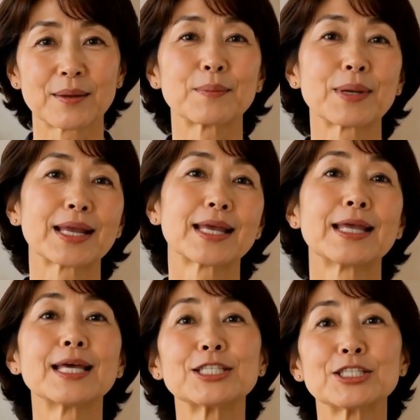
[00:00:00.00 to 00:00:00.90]
Pitted
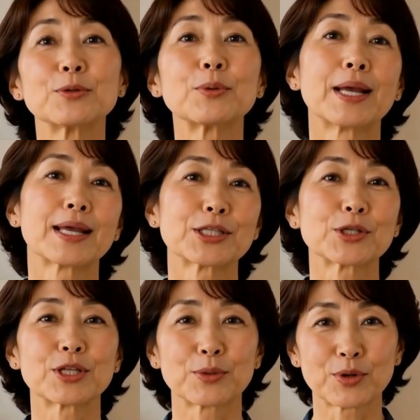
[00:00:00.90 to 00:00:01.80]
and split,
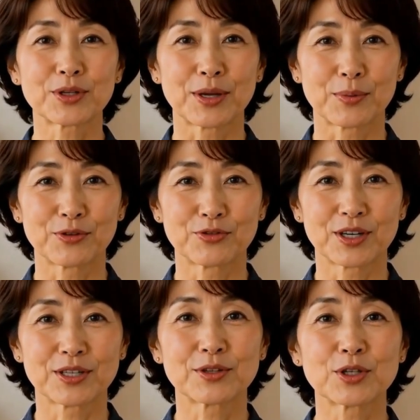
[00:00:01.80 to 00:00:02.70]
you can put them in
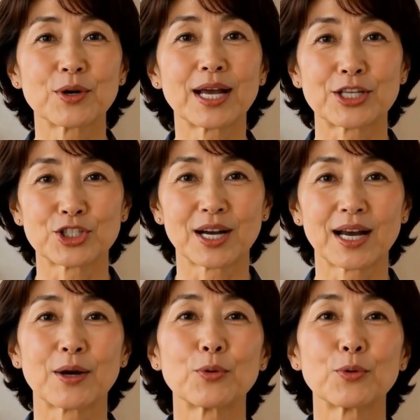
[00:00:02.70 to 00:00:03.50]
front of a grandchild